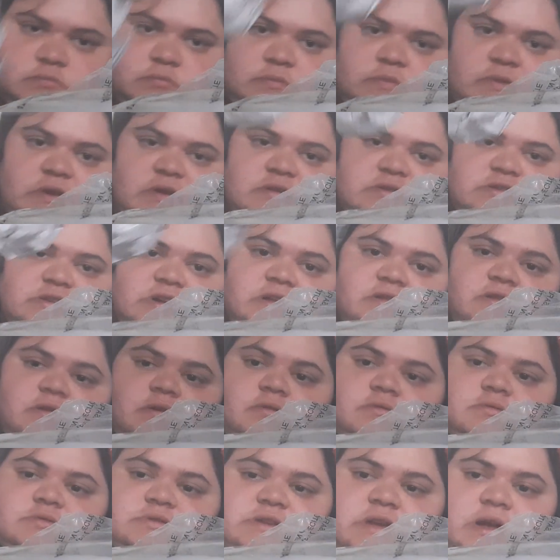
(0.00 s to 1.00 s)
I'm gonna take
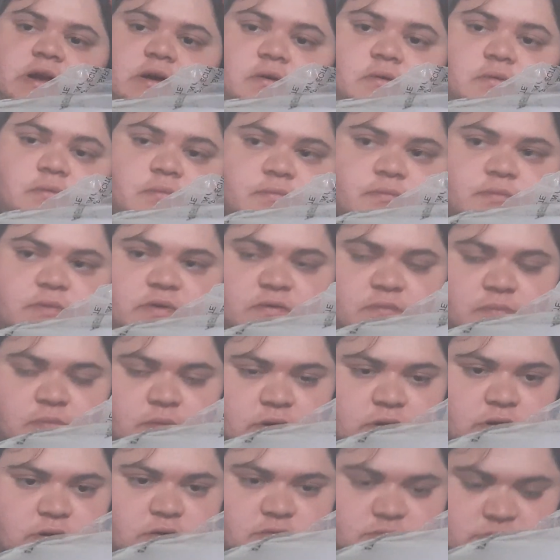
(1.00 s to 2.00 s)
those out.
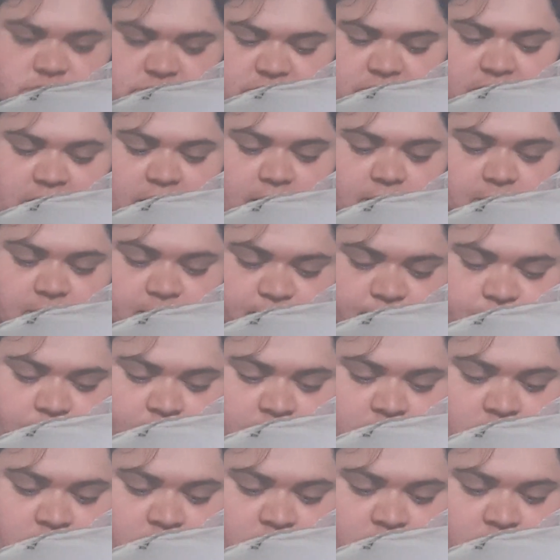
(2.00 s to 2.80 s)
Everybody knows that.